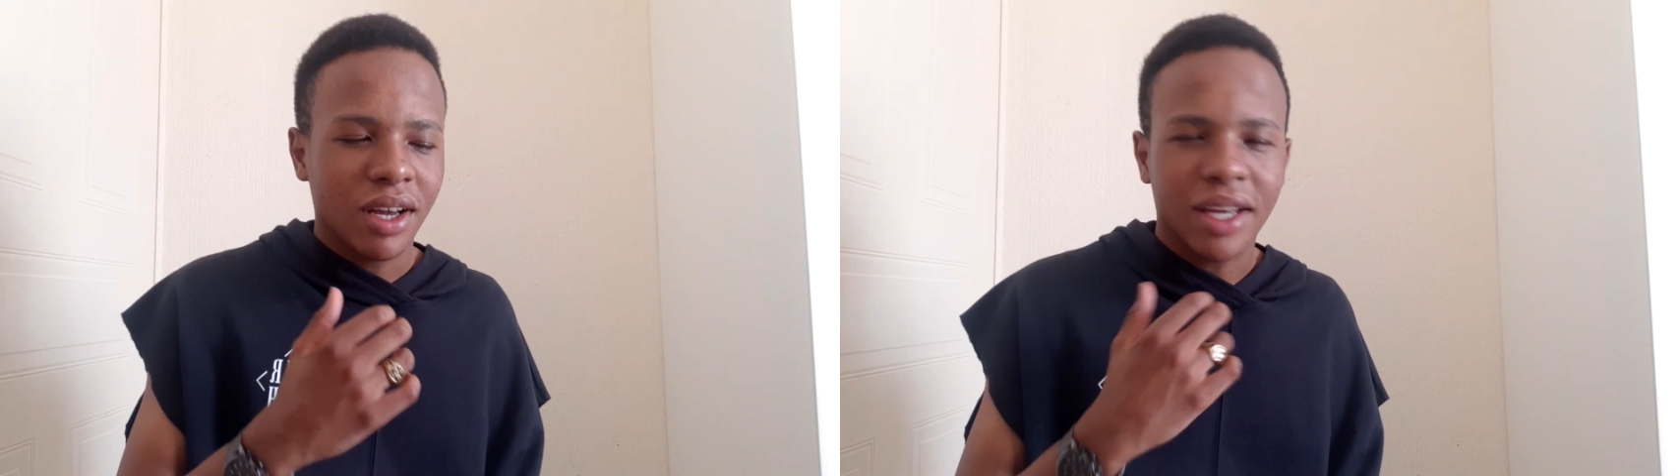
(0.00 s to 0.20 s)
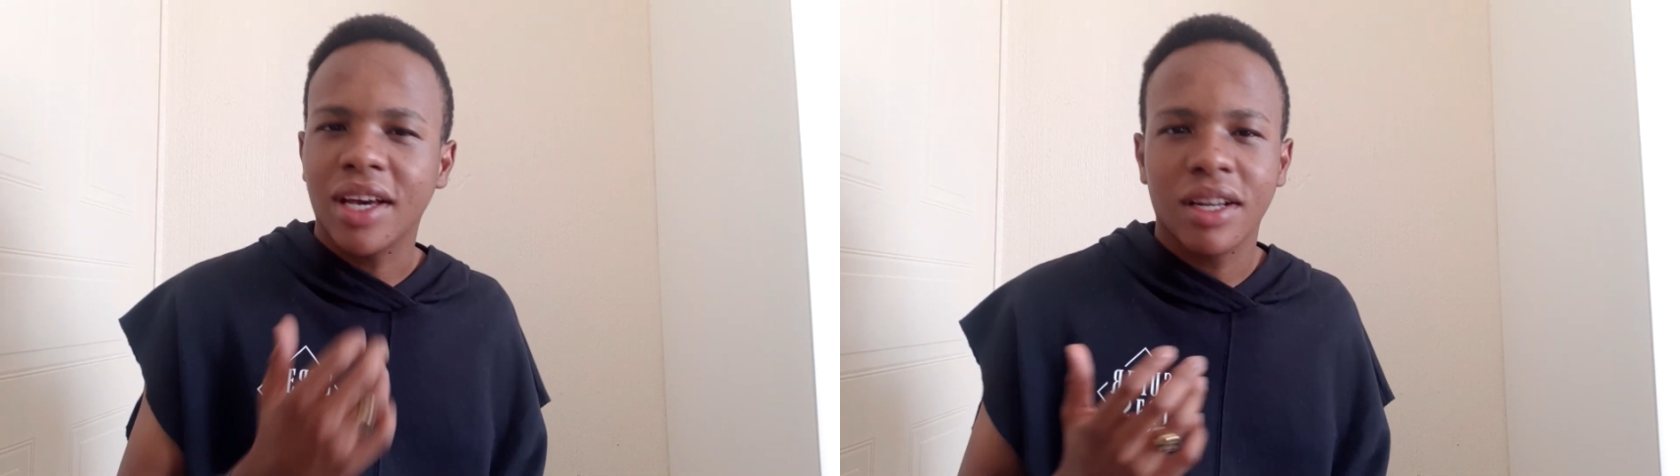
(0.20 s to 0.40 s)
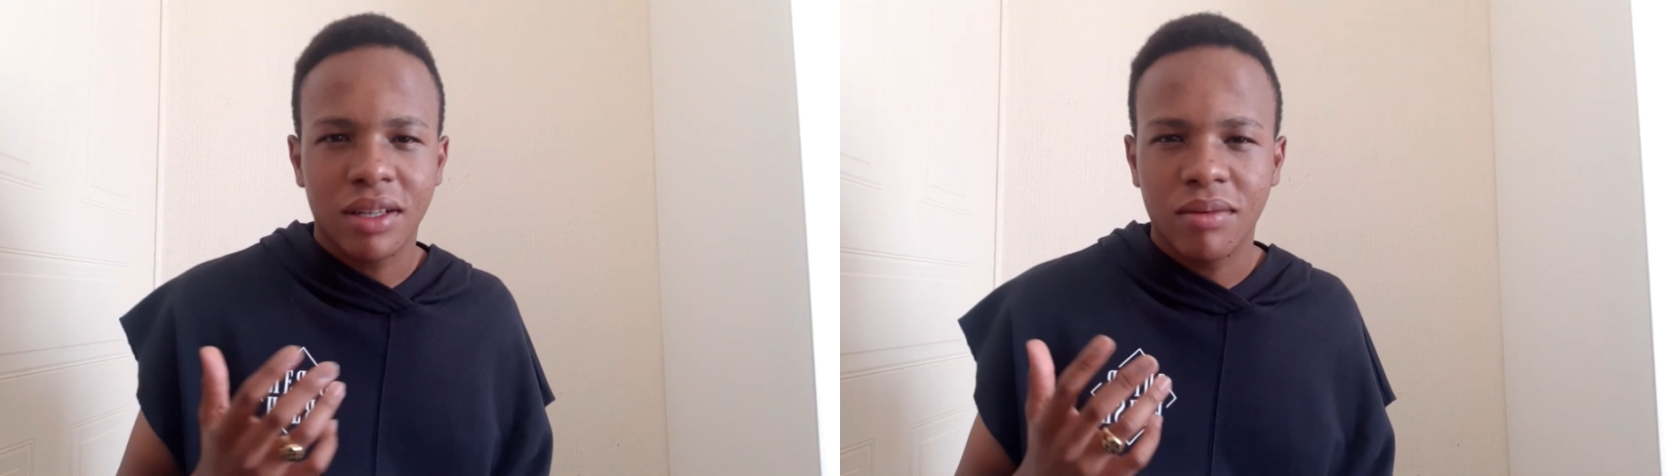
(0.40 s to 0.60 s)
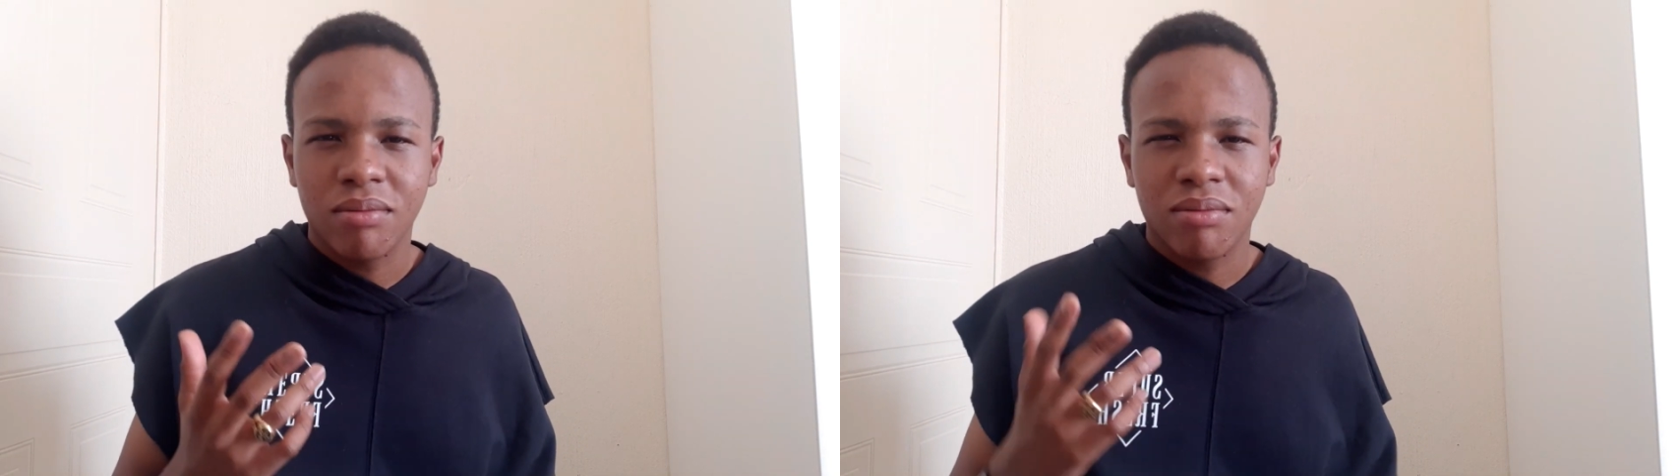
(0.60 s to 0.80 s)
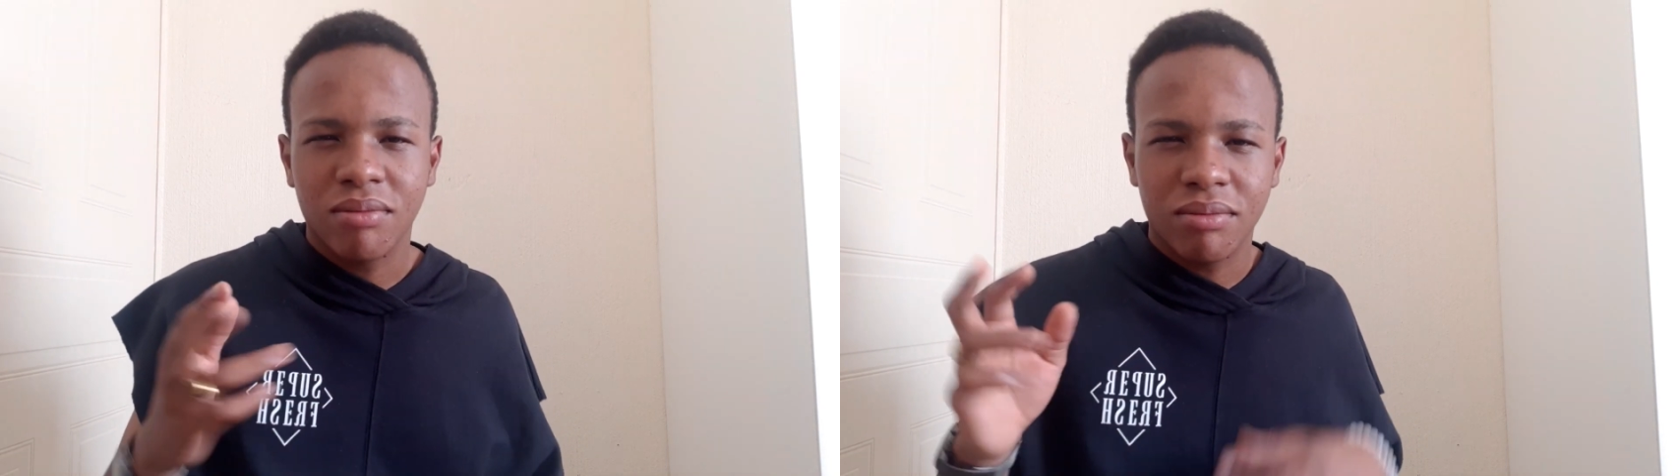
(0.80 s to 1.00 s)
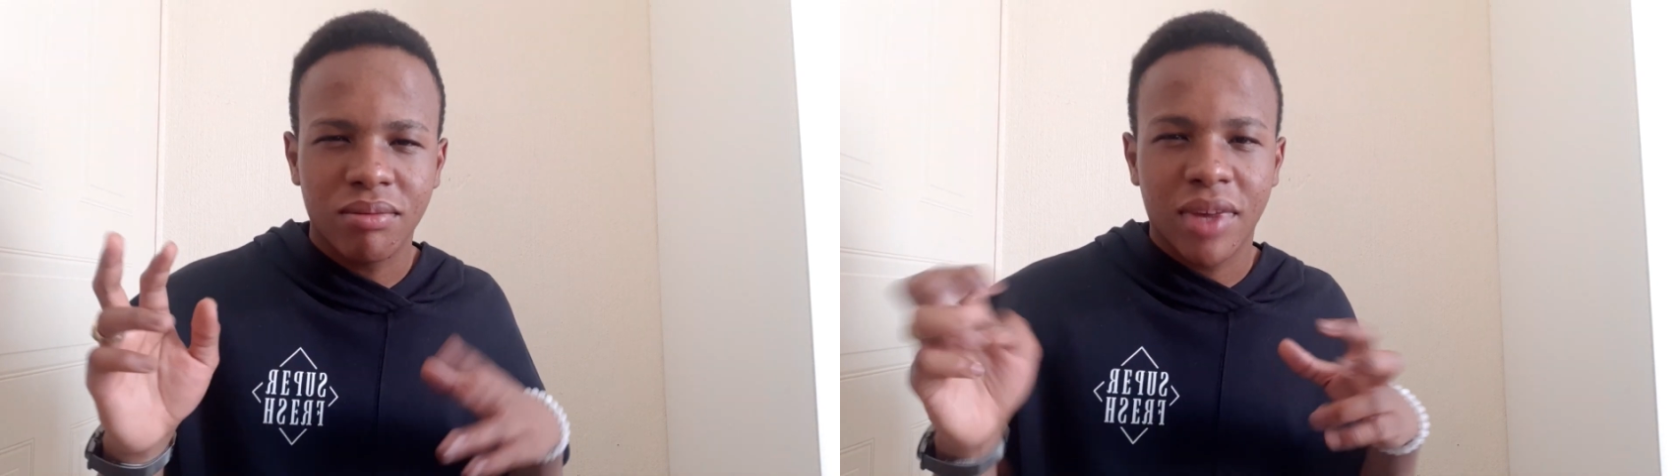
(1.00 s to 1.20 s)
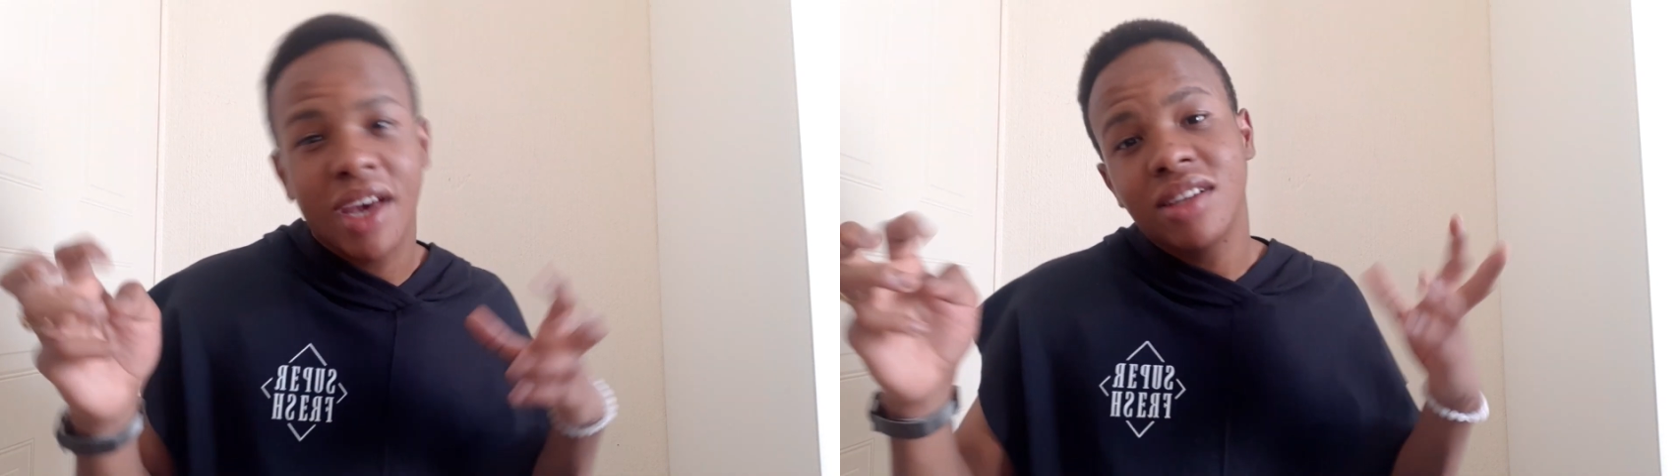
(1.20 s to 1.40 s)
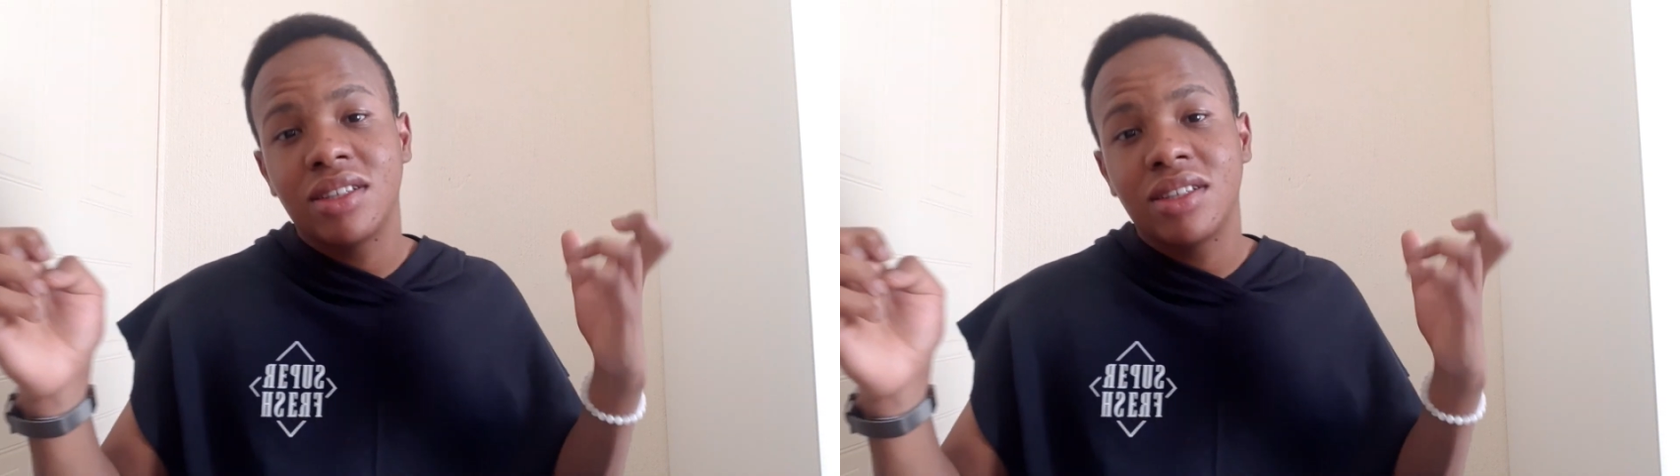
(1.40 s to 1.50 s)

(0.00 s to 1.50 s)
get case